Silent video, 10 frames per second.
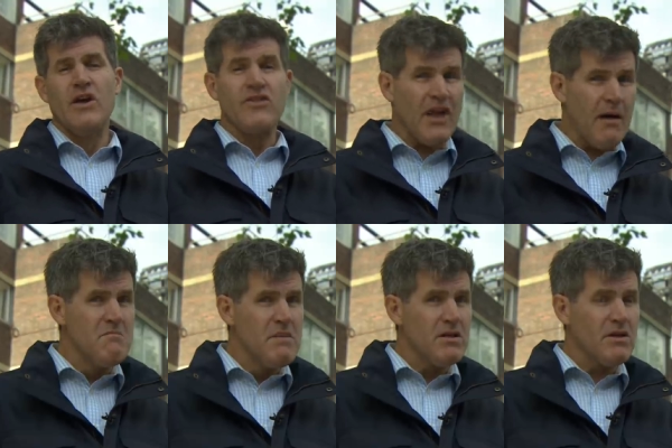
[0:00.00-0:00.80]

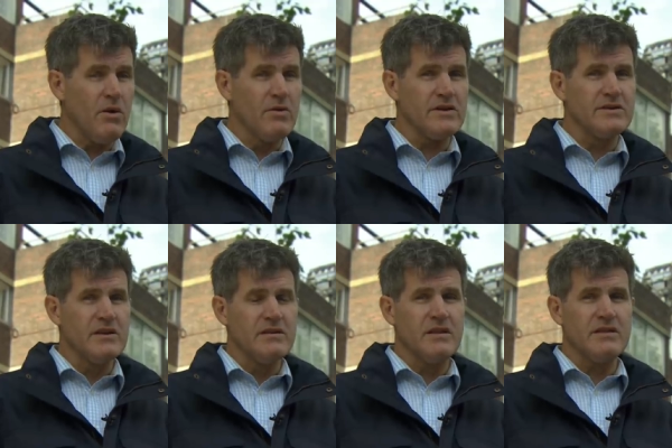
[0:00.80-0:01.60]
Some told us
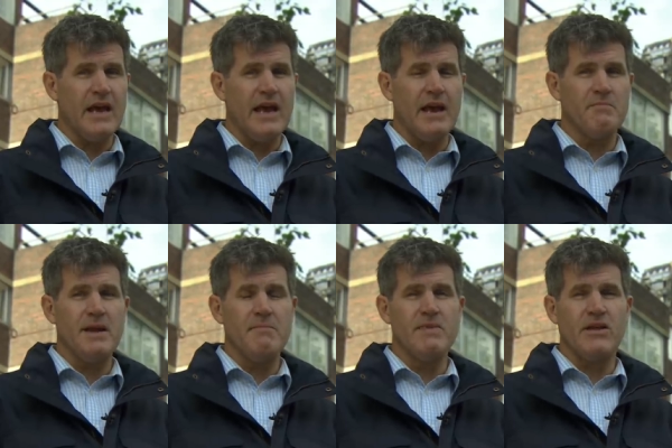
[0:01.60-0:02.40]
that they had
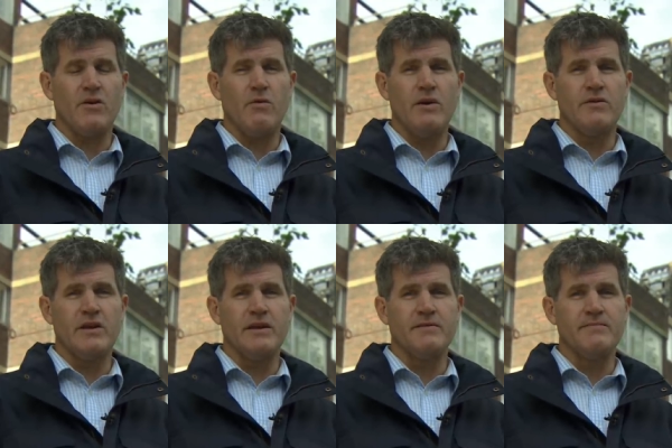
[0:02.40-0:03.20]
been
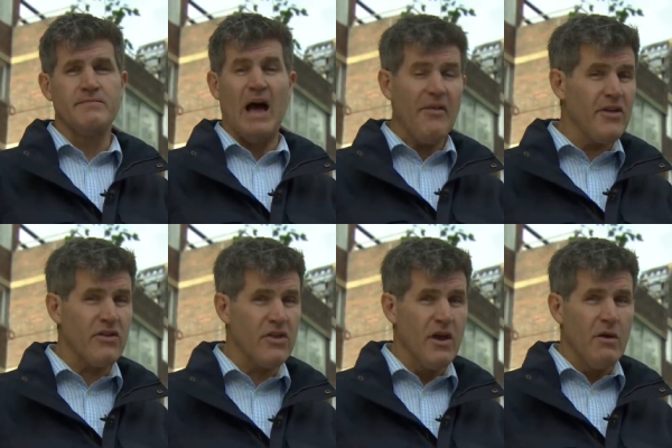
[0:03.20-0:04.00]
misquoted.
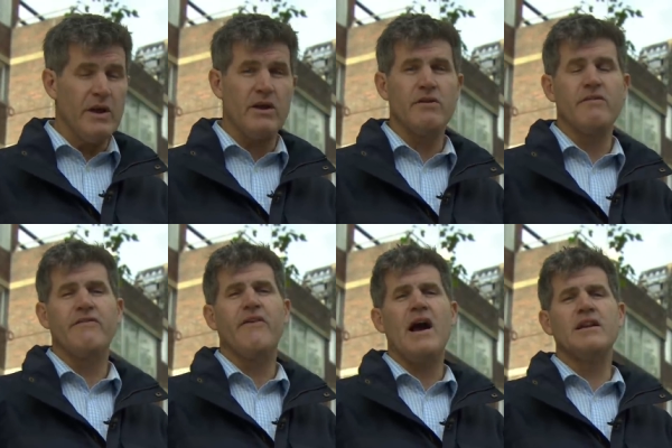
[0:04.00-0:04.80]
Others we couldn't
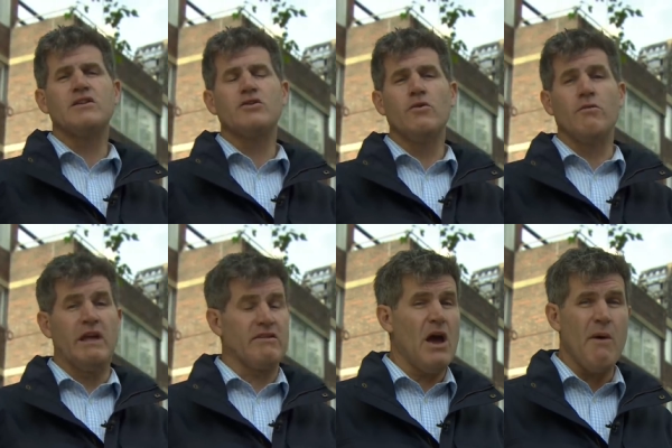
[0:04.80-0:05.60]
find at all.
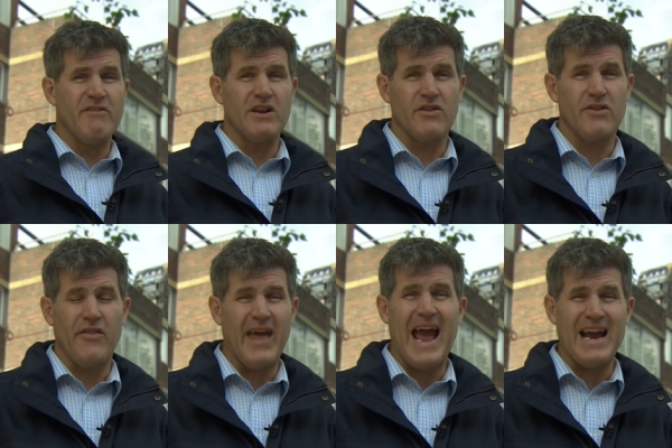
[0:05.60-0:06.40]
There's no evidence
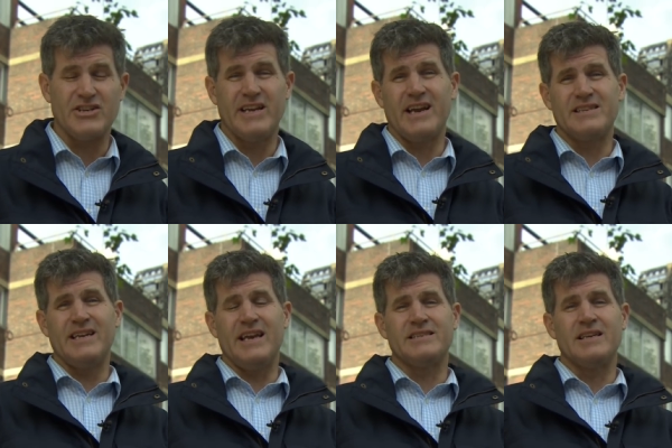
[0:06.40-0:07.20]
that they actually
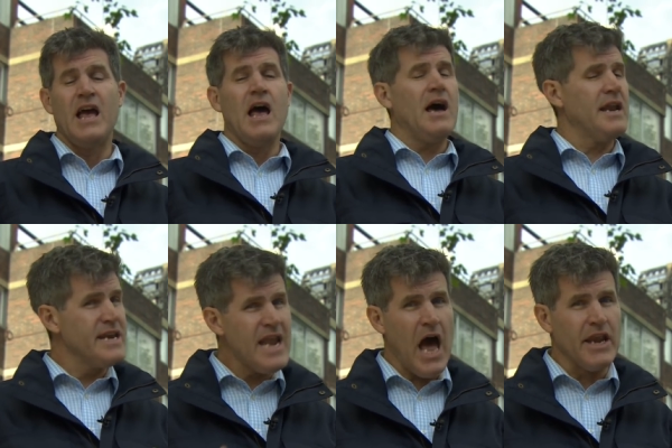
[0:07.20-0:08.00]
exist.
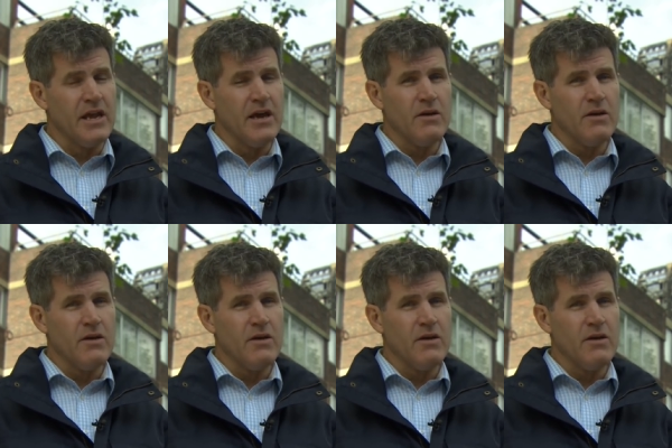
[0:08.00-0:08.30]
And none